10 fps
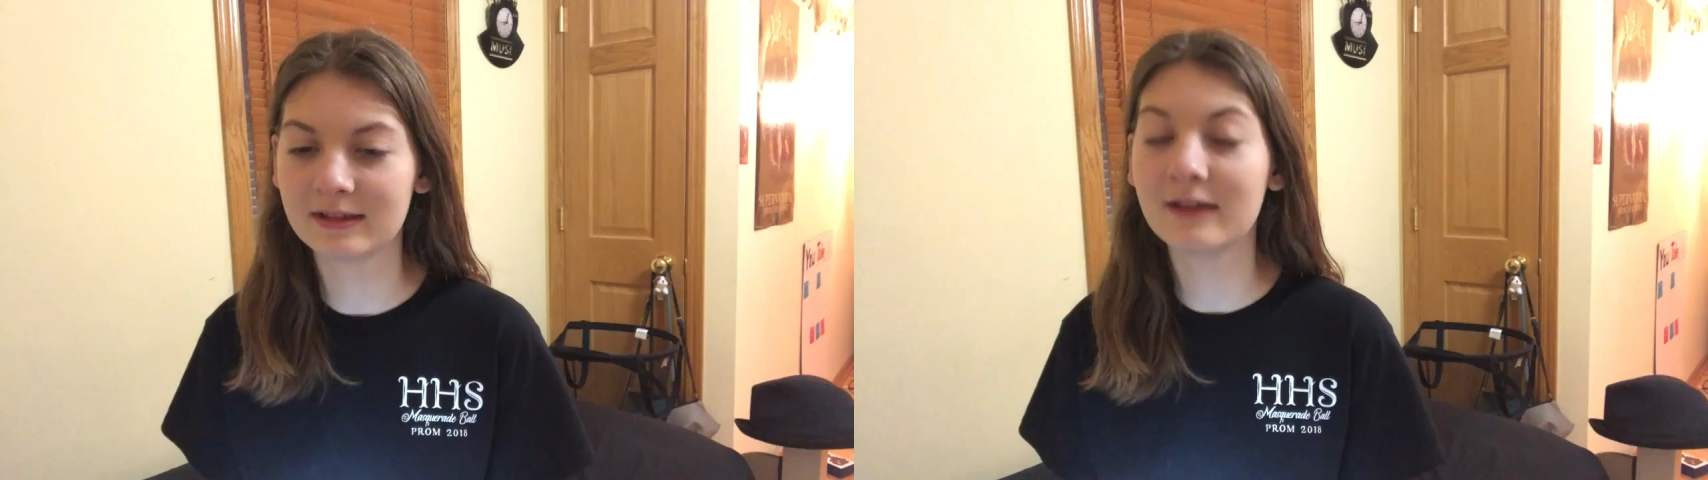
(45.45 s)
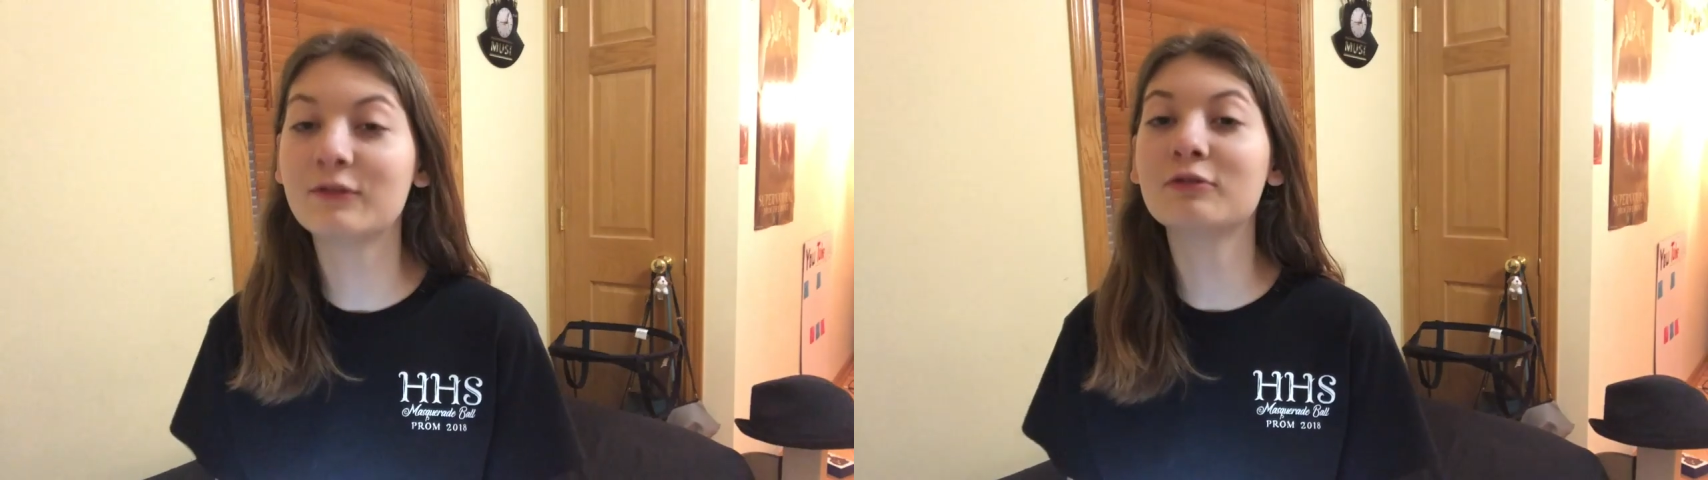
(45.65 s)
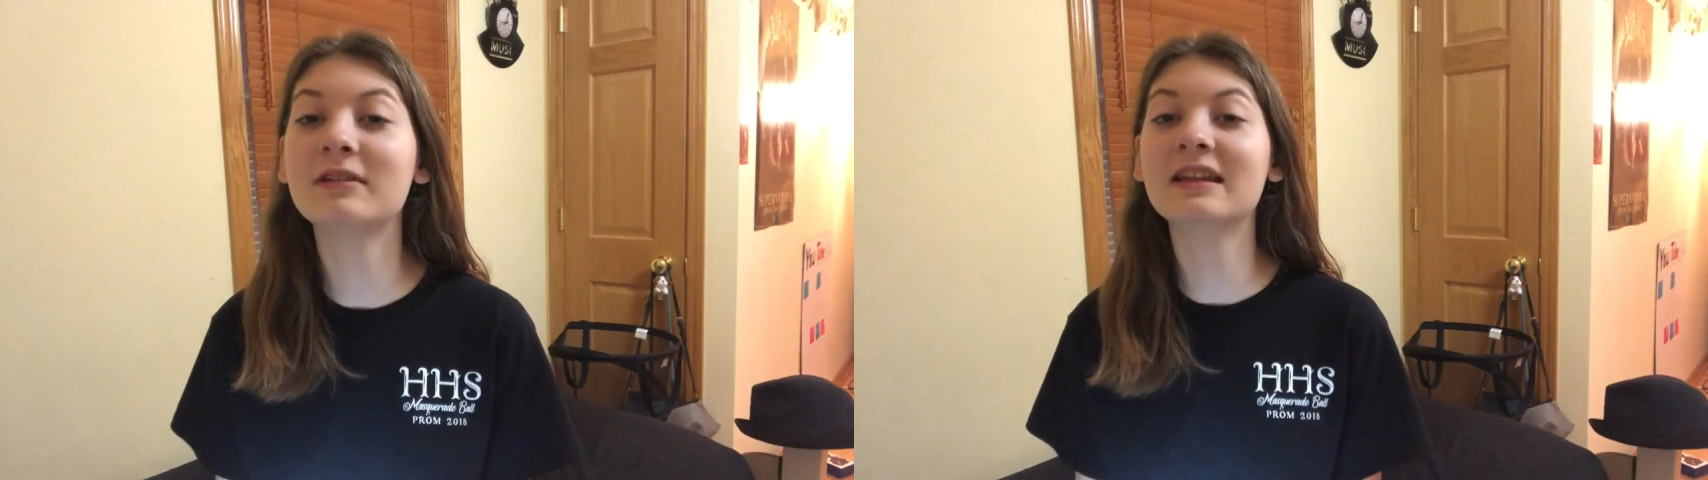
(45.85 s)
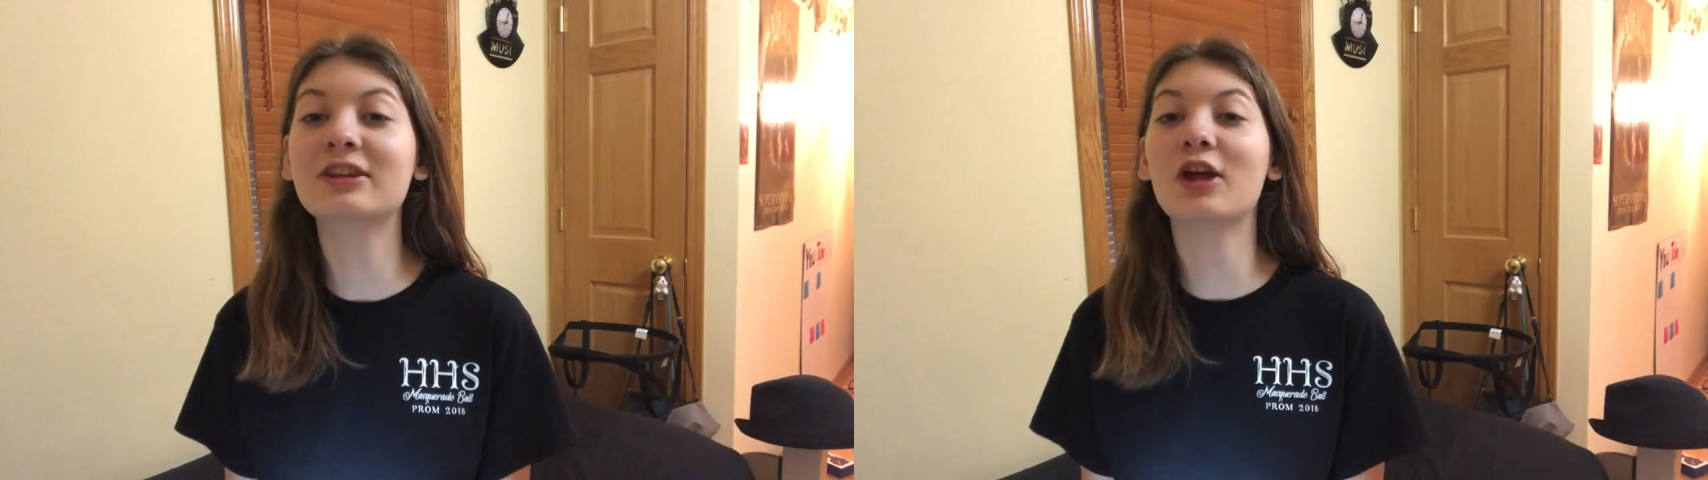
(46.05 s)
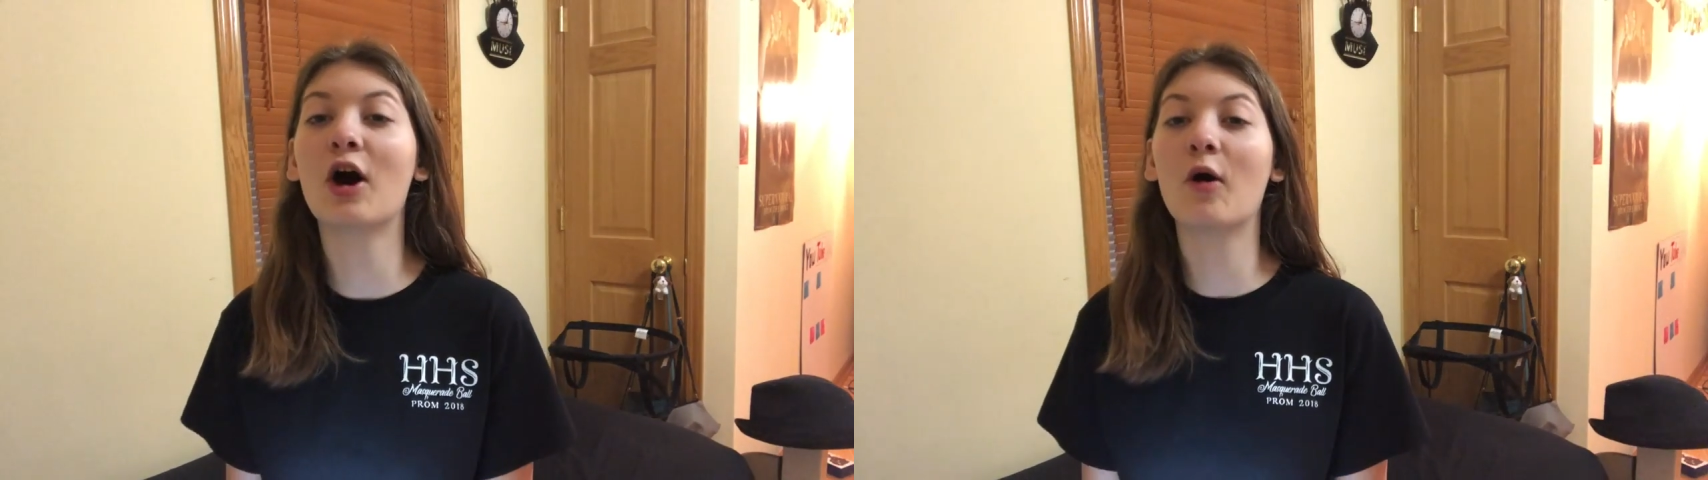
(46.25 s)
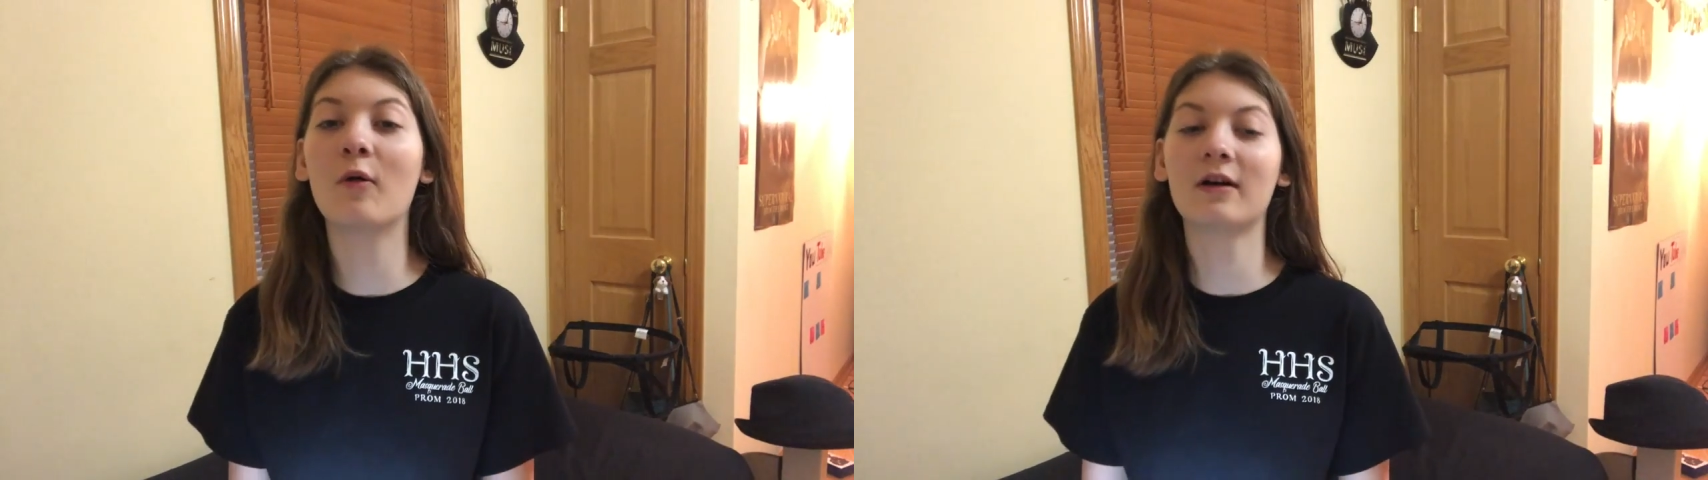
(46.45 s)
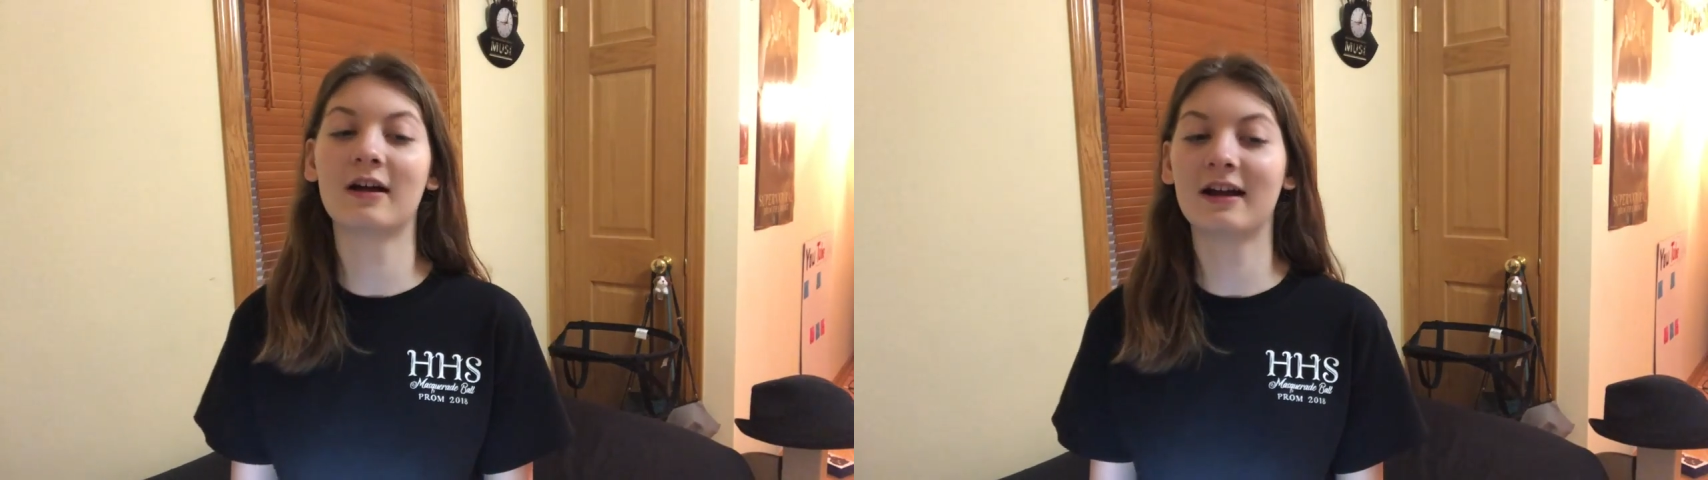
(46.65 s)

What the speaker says: If you didn't know,